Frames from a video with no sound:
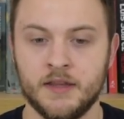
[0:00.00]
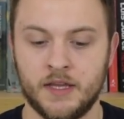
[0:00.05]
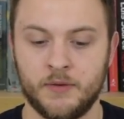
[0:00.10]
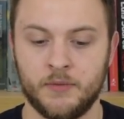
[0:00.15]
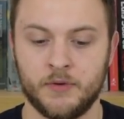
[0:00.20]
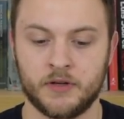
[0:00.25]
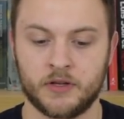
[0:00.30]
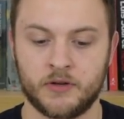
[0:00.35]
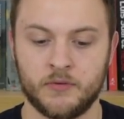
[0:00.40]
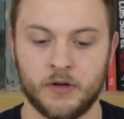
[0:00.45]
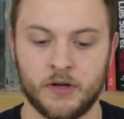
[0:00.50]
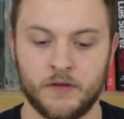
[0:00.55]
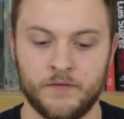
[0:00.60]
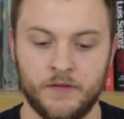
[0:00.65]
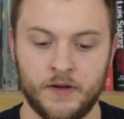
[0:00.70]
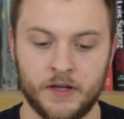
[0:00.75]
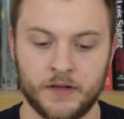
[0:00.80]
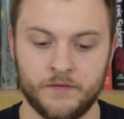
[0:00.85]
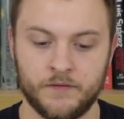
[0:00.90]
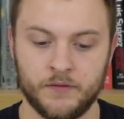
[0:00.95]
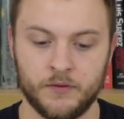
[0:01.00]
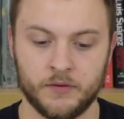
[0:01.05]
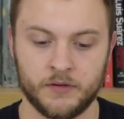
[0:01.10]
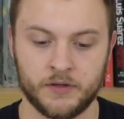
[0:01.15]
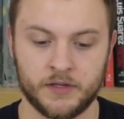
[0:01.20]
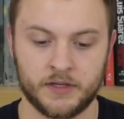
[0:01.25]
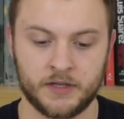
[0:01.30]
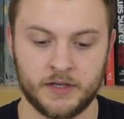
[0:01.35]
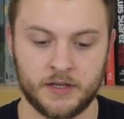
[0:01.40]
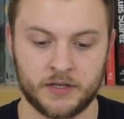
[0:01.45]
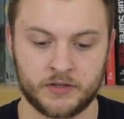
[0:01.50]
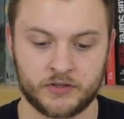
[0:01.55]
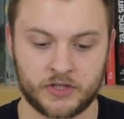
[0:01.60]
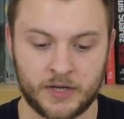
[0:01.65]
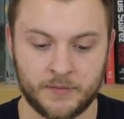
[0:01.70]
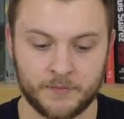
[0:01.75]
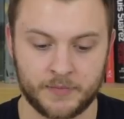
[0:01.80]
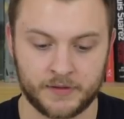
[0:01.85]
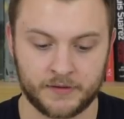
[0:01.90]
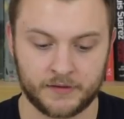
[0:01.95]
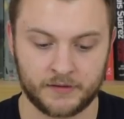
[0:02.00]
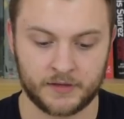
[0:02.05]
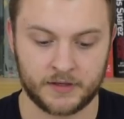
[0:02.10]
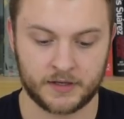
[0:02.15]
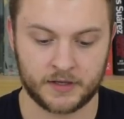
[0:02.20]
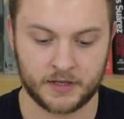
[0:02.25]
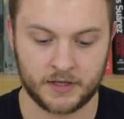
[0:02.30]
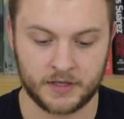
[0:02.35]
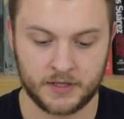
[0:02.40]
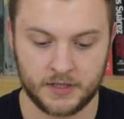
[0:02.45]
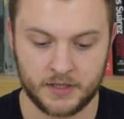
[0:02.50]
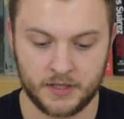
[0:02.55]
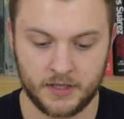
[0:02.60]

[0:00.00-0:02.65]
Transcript: They want to qualify for the uh, Champions League.